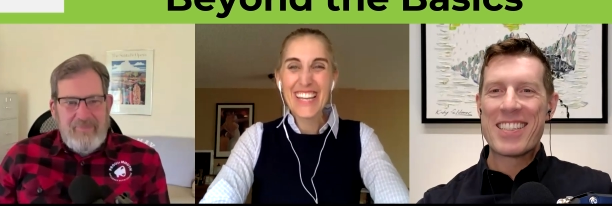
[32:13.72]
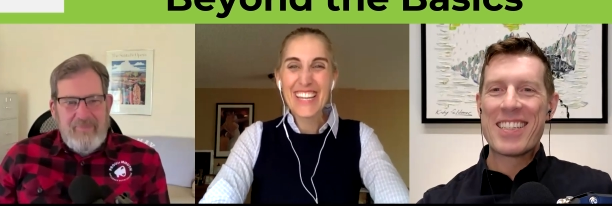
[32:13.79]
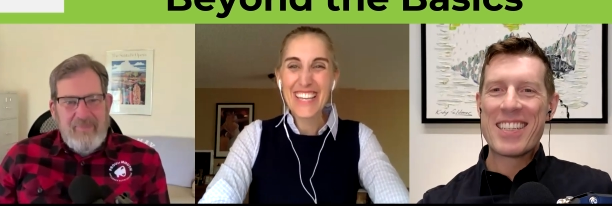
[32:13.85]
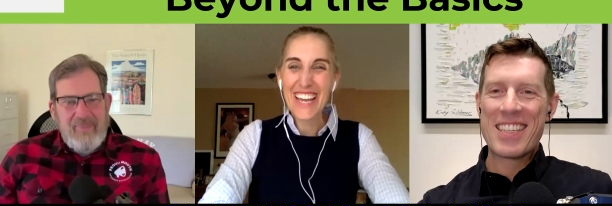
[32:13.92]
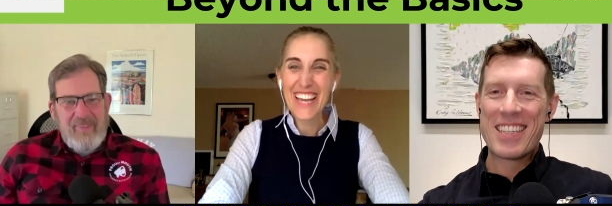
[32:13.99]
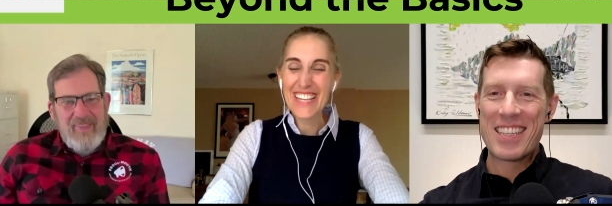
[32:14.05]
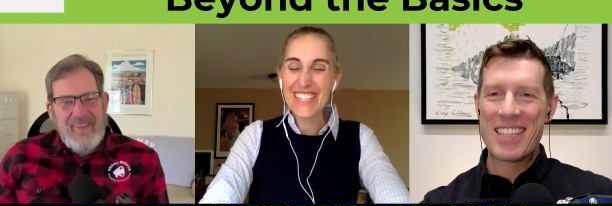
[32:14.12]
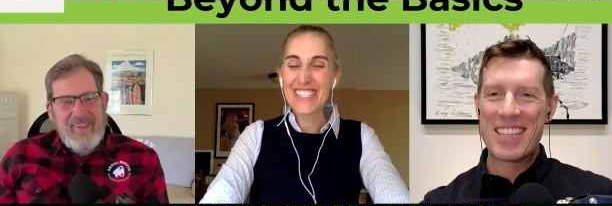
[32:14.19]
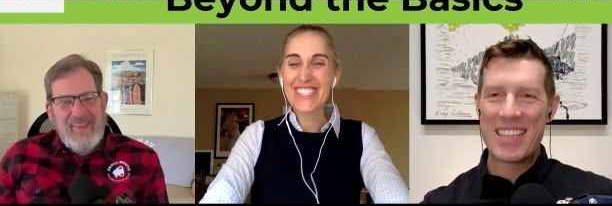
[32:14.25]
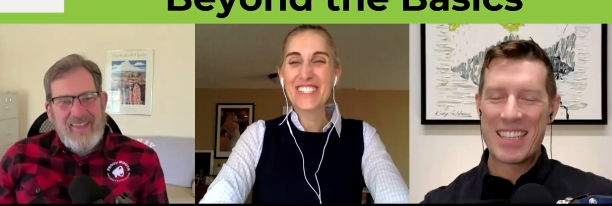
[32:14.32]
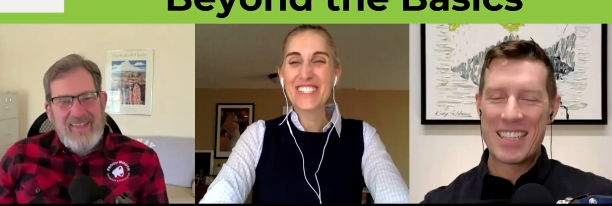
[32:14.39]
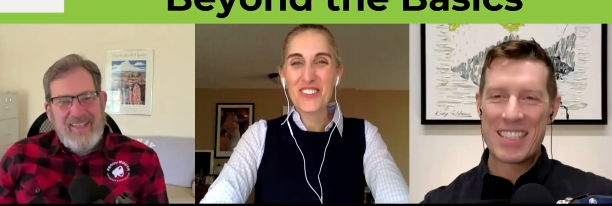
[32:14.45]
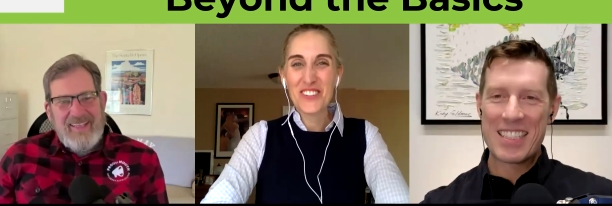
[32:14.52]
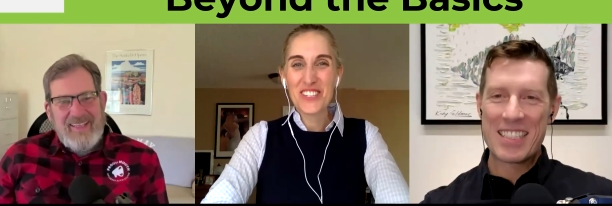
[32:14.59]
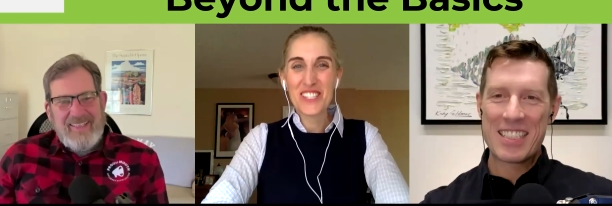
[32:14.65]
Speaker 1: Yes, it's
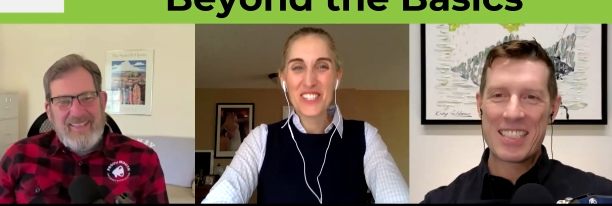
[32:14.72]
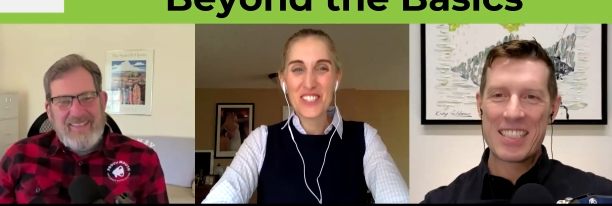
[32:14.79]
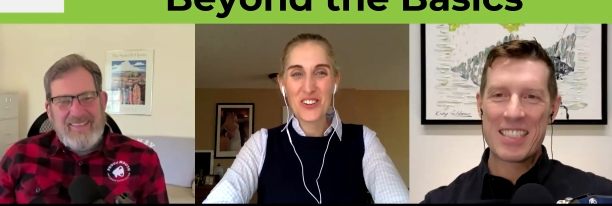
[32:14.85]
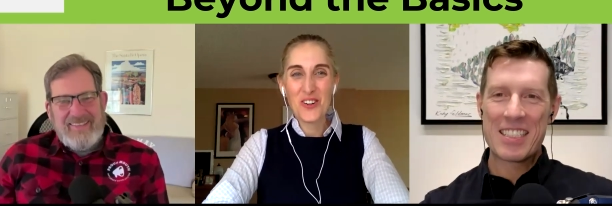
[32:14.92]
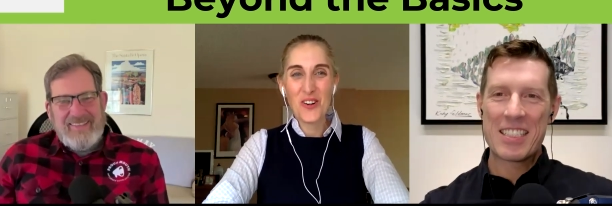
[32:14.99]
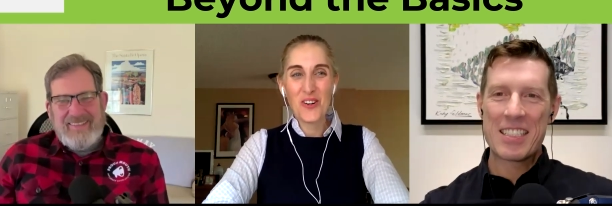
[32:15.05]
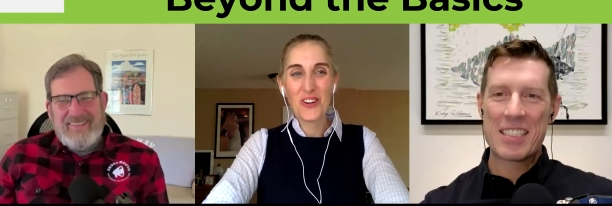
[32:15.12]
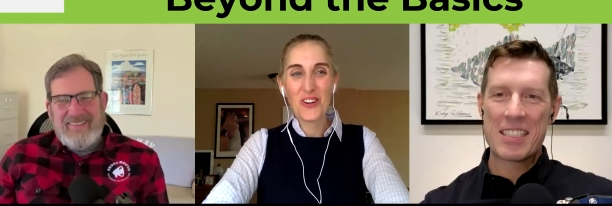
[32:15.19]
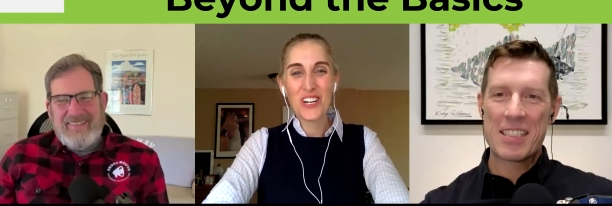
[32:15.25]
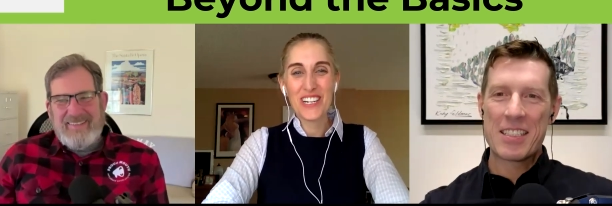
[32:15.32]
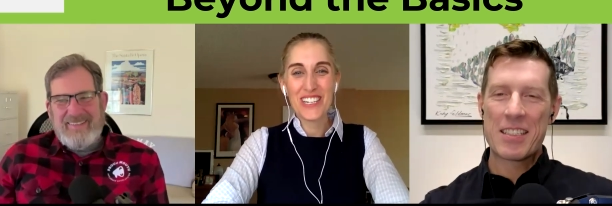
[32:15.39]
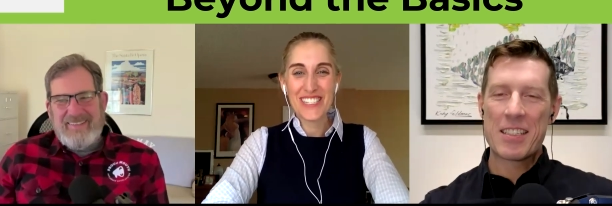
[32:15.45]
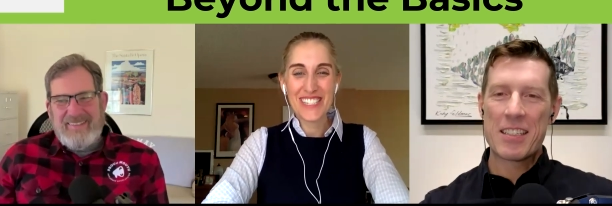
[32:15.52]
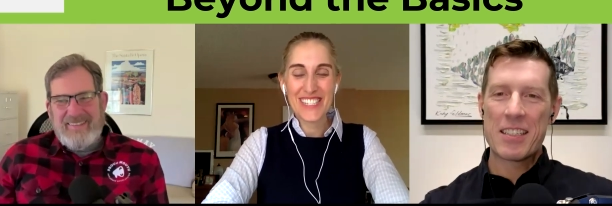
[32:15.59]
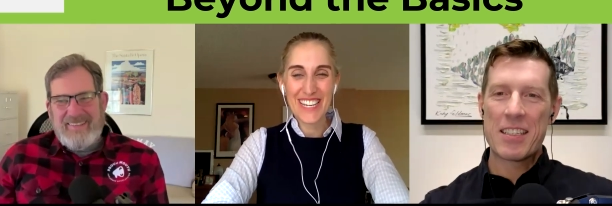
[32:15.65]
so it's
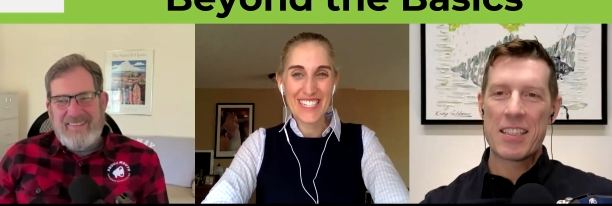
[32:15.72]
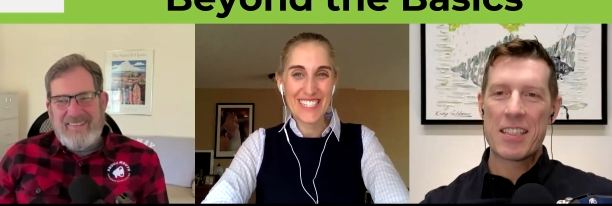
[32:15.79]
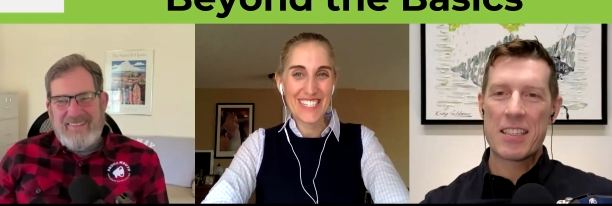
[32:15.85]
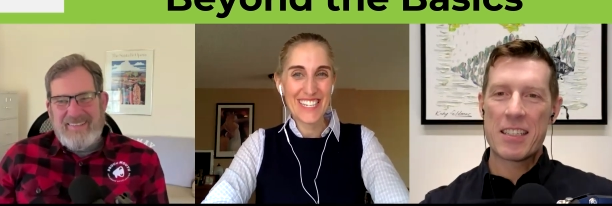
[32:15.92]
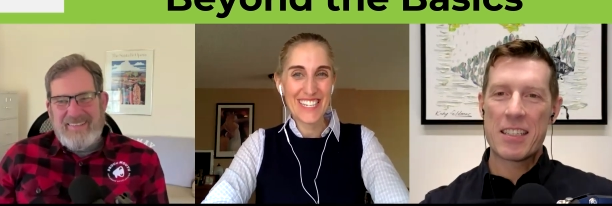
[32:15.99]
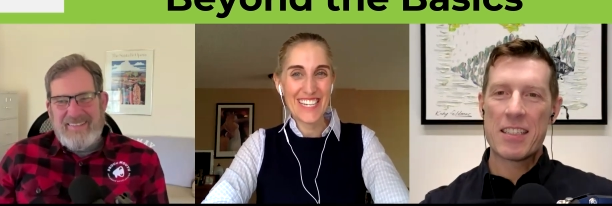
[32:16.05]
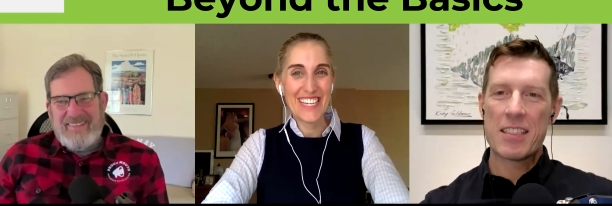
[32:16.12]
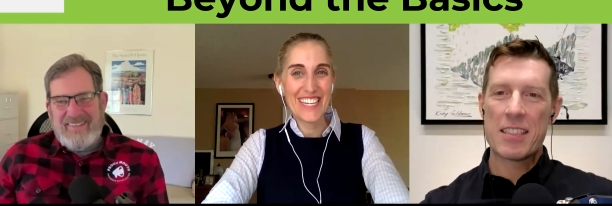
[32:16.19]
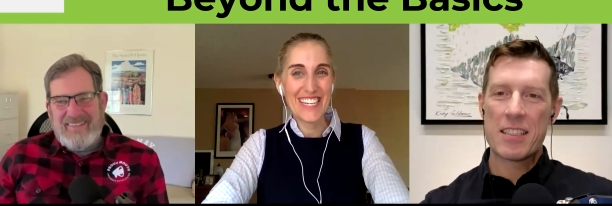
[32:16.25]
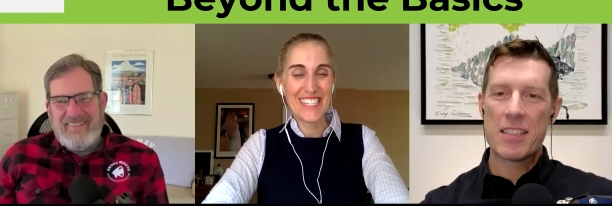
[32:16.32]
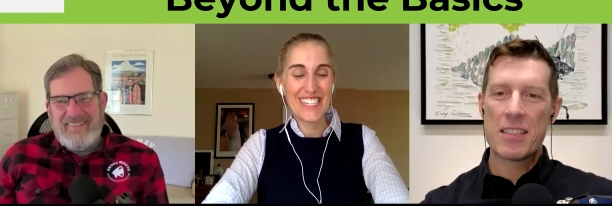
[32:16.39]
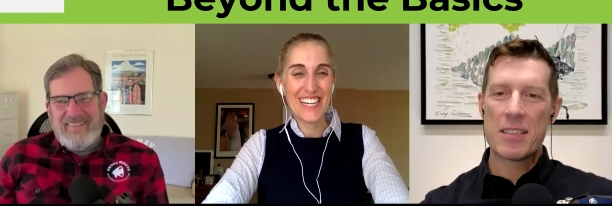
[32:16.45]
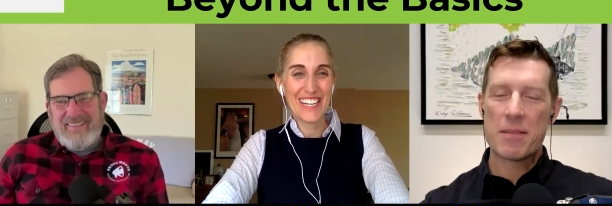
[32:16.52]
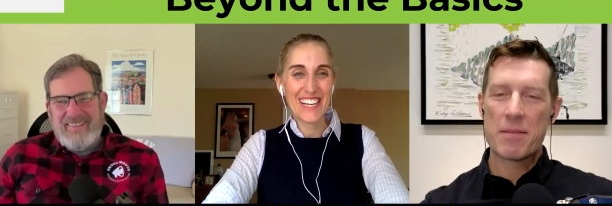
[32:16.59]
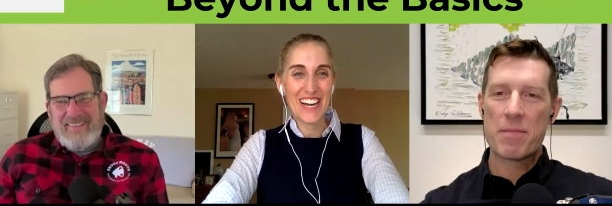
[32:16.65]

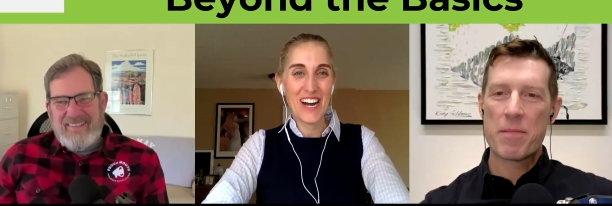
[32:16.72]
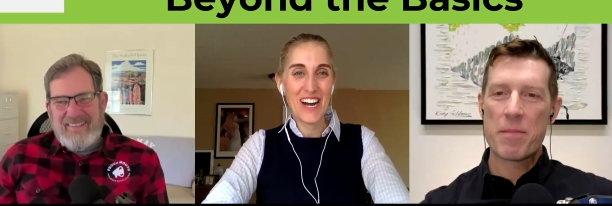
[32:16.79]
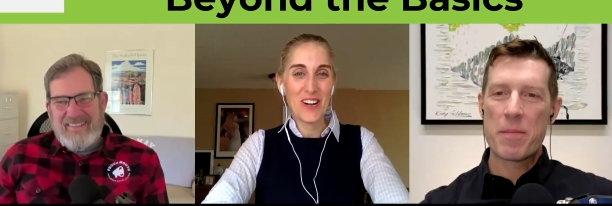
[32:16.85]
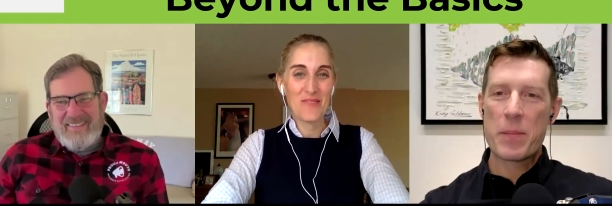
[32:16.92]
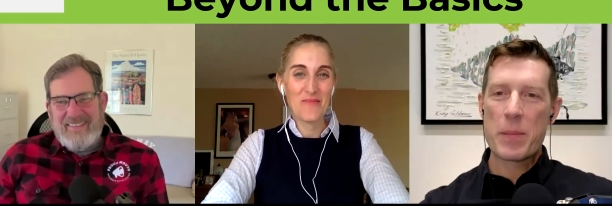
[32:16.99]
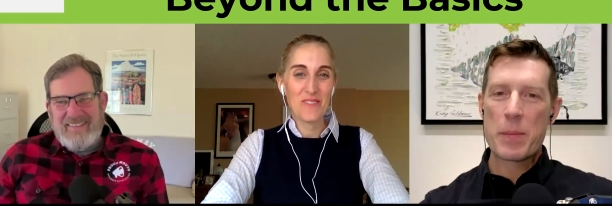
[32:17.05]
SykoraSantini.com